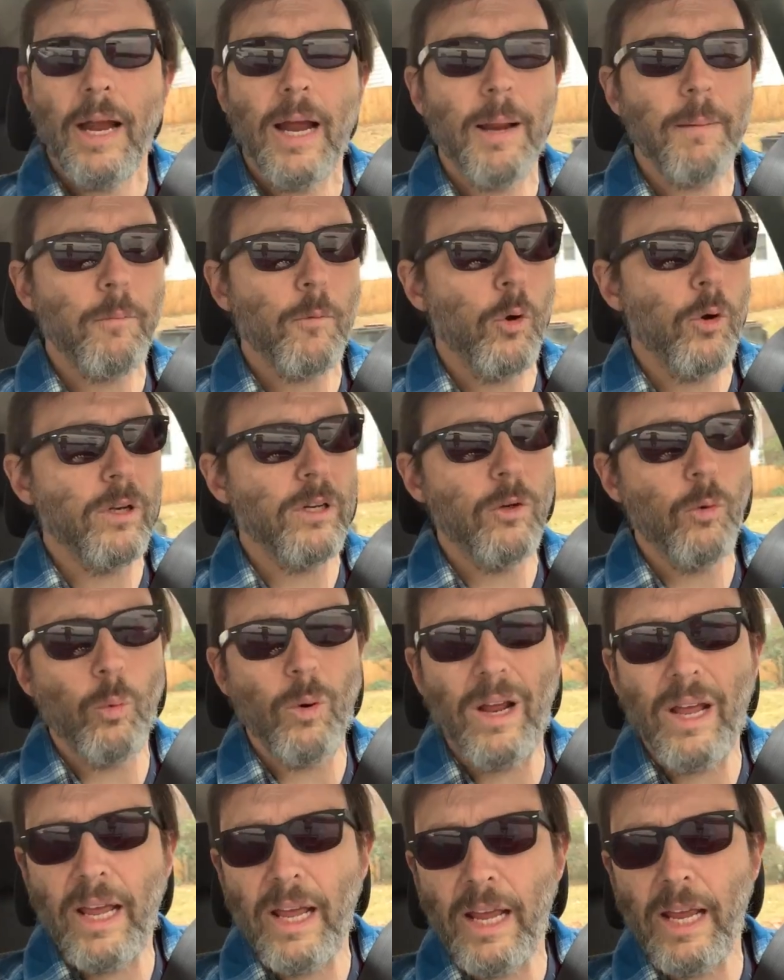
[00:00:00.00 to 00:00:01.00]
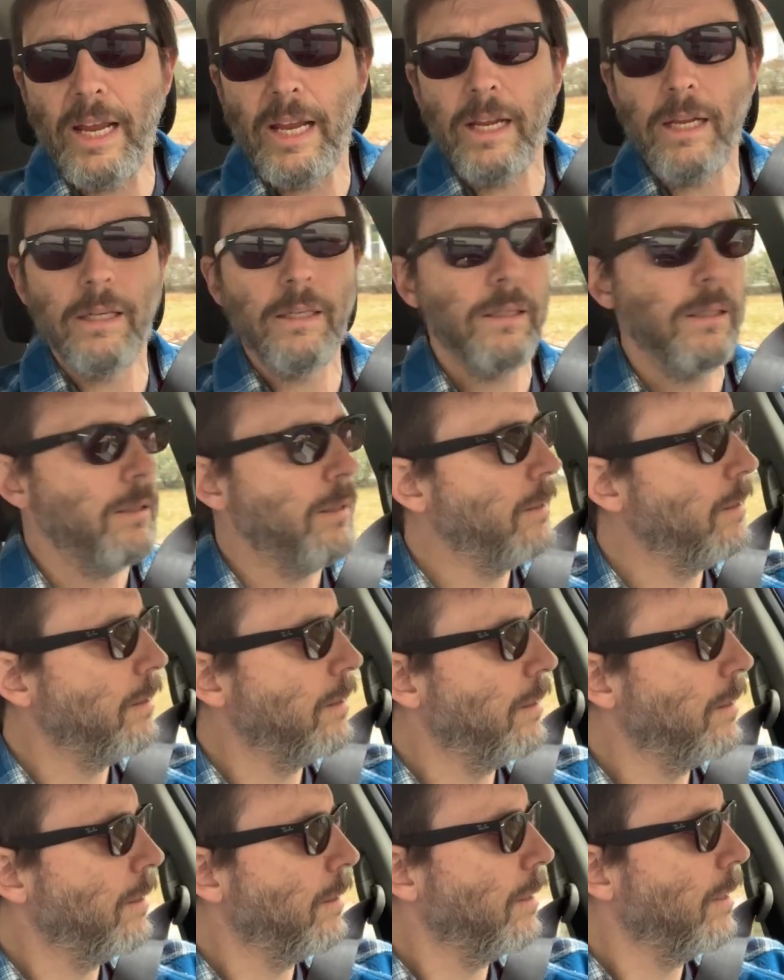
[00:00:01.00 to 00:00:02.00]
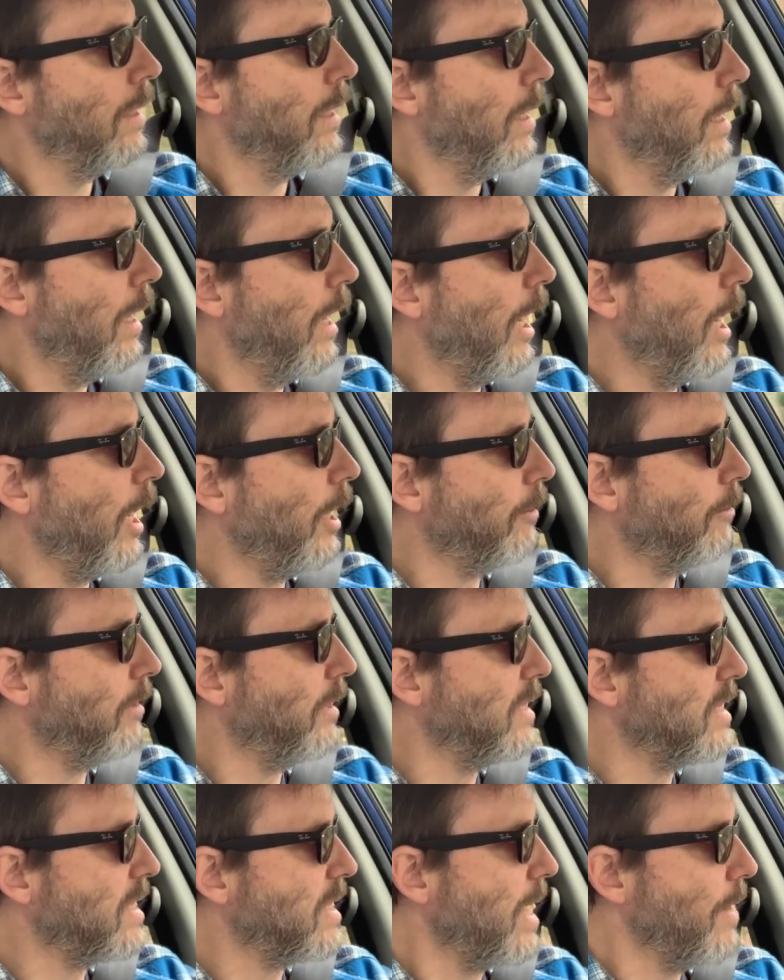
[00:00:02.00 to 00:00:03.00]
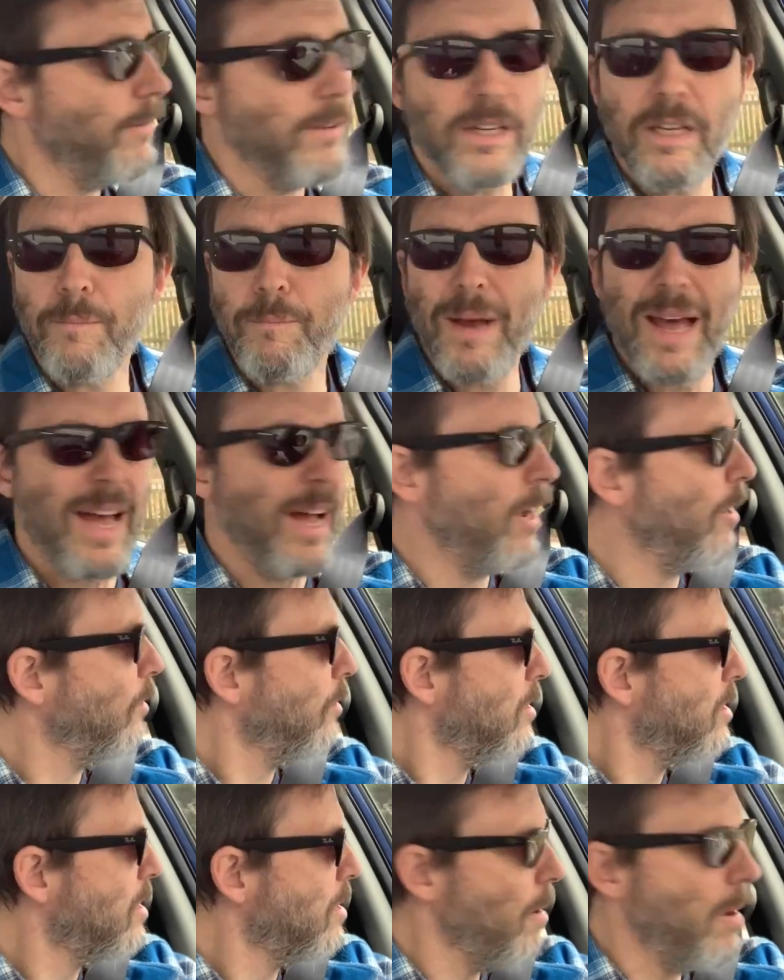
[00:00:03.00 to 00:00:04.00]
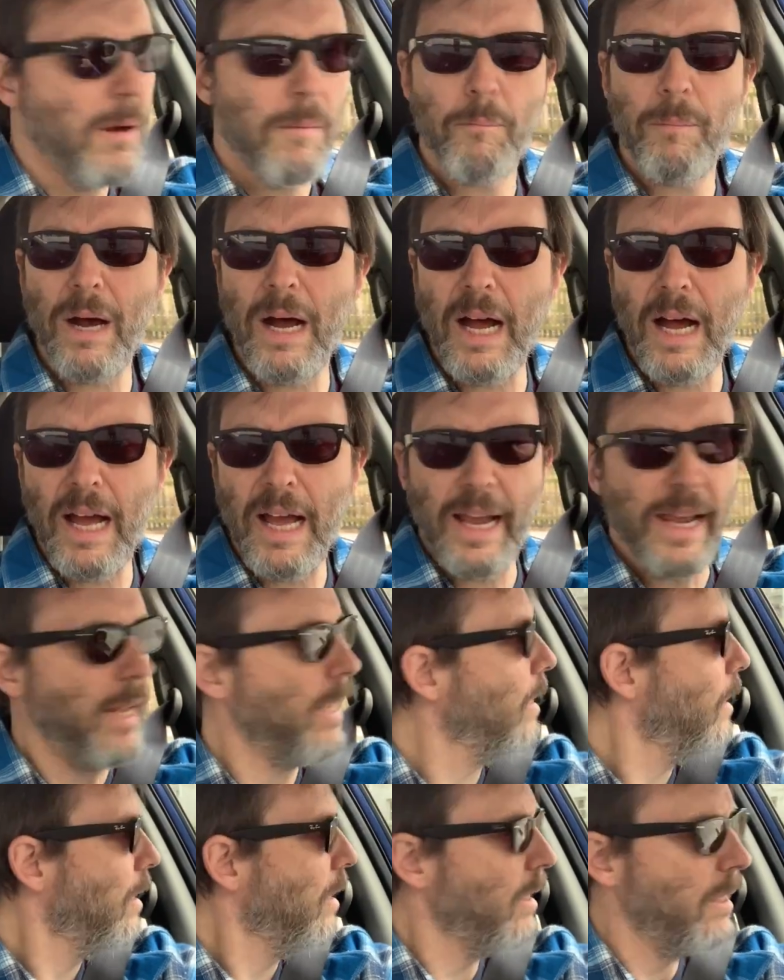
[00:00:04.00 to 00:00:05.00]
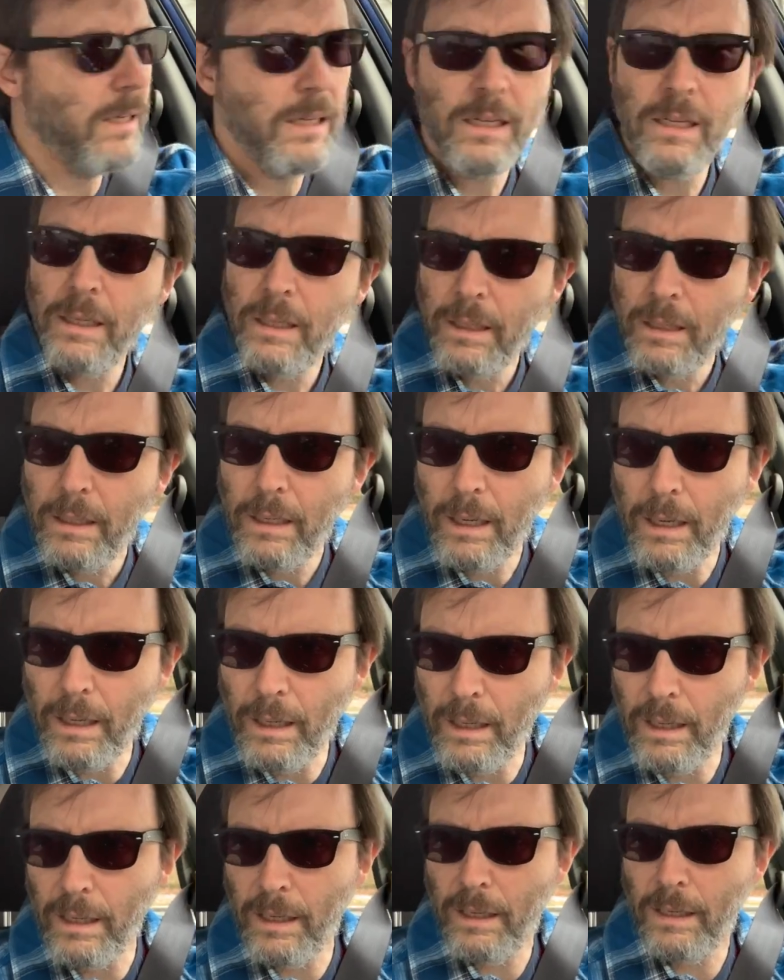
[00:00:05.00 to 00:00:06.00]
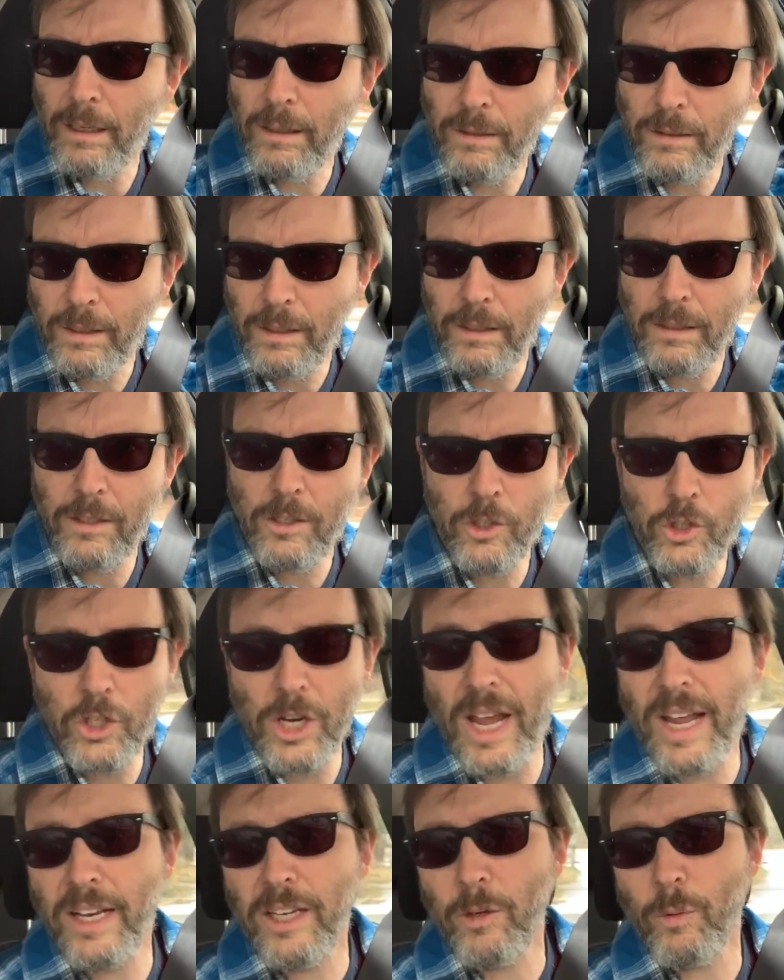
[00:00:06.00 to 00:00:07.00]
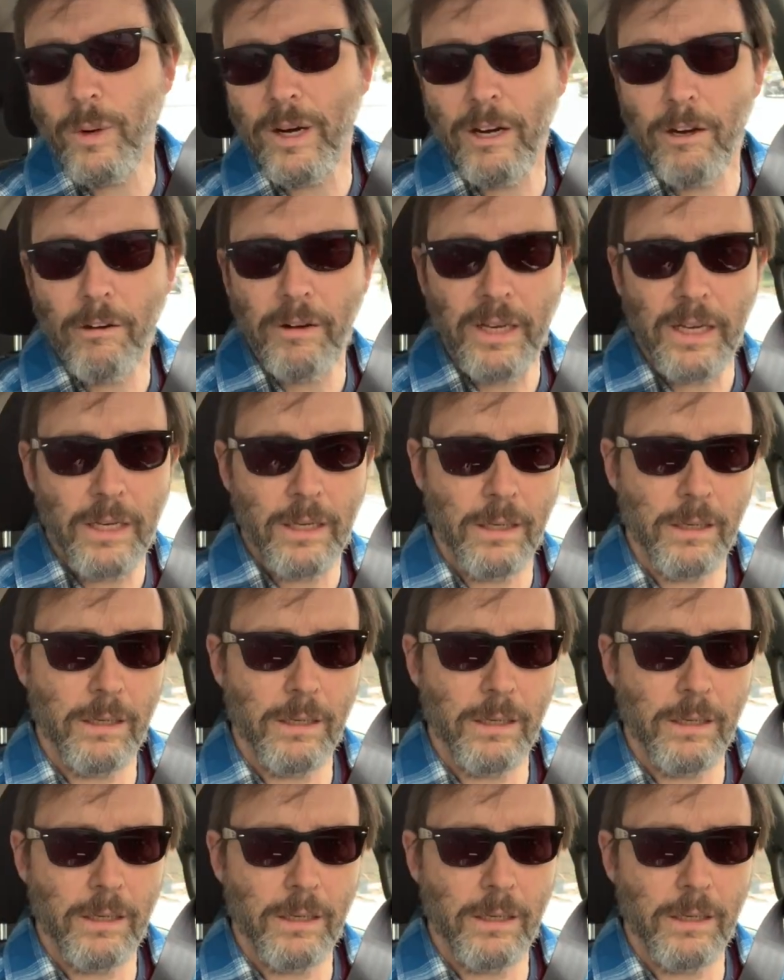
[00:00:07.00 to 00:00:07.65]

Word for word: I'm going to weigh 170 pounds by uh, January